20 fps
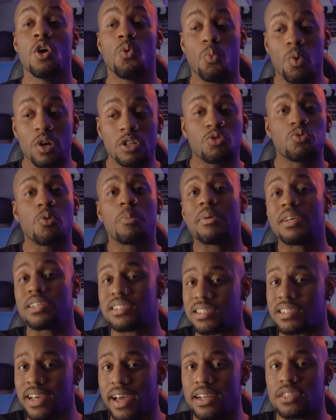which will be
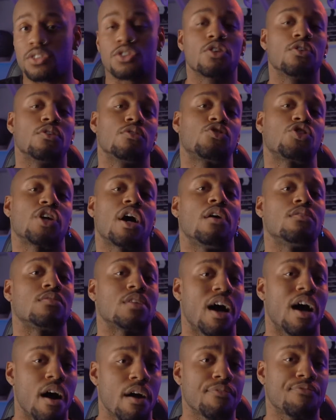sent to your child's
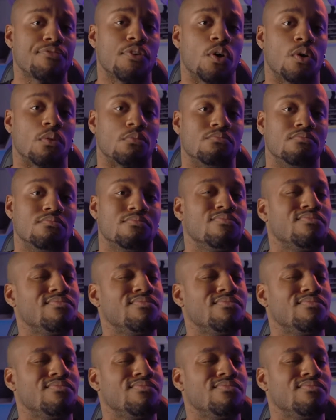iPhone.